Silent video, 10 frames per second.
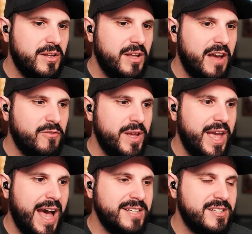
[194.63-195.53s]
Have we
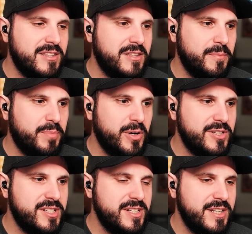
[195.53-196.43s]
asked the
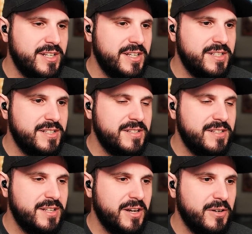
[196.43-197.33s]
person in,
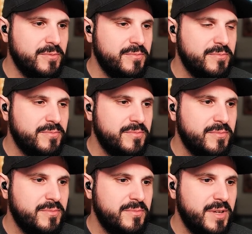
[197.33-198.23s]
you know,
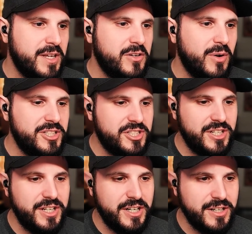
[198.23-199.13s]
in
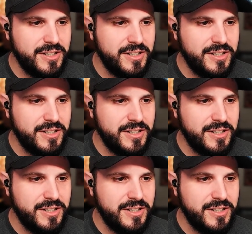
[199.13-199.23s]
question here?